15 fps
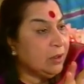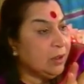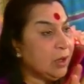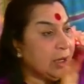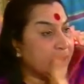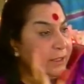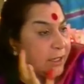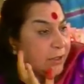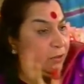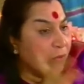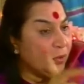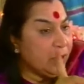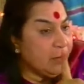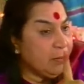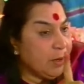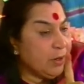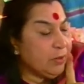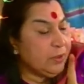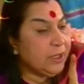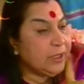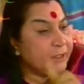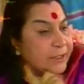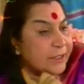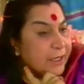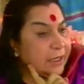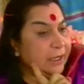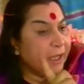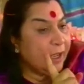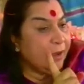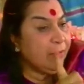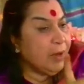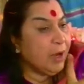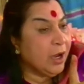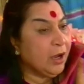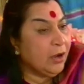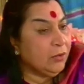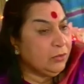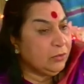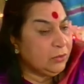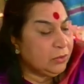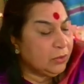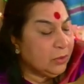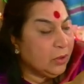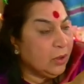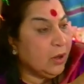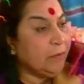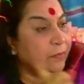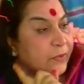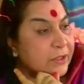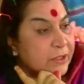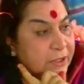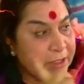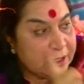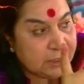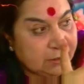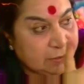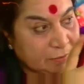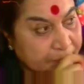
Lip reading: As I told you about, that she came out of the sea.